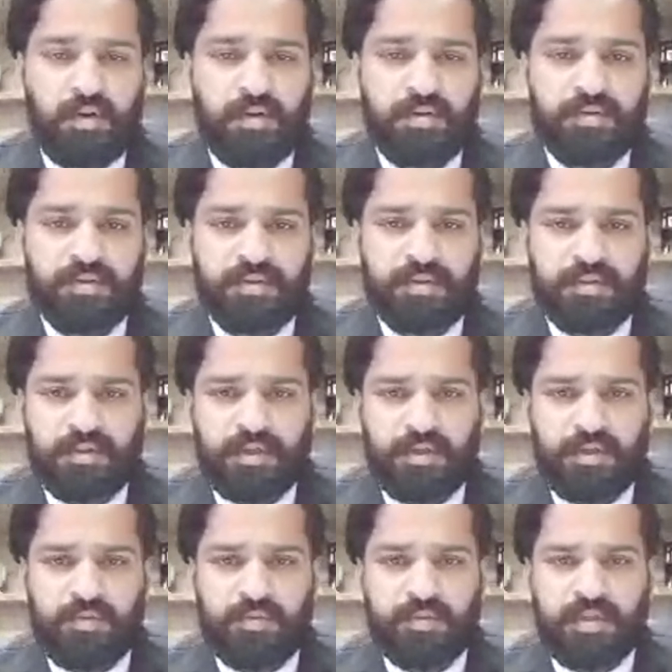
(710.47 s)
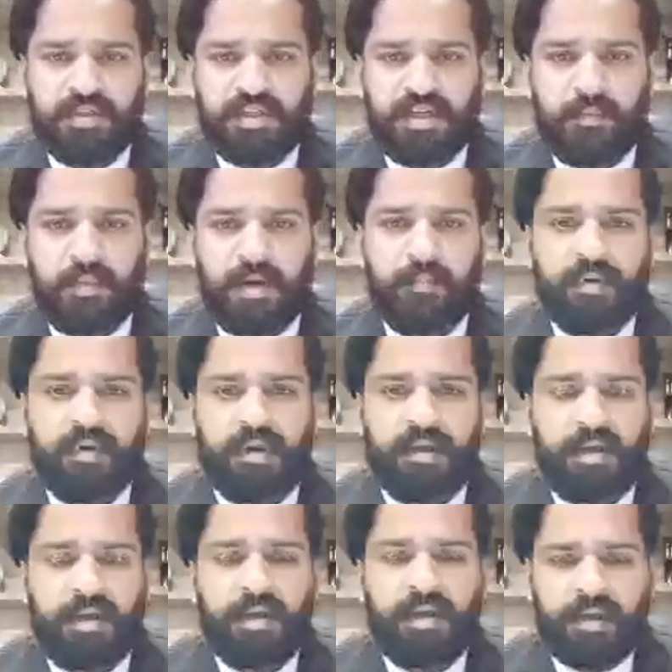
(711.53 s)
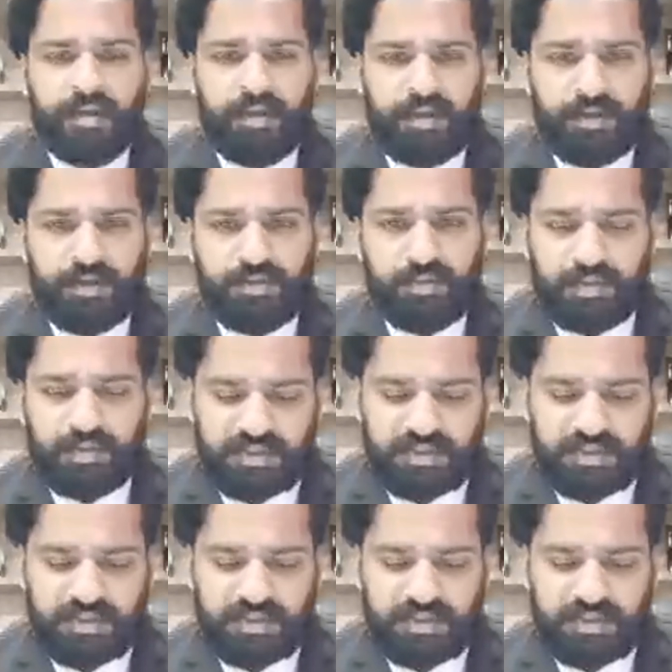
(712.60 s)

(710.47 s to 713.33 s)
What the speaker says: due to the sabab, he reached on the sky.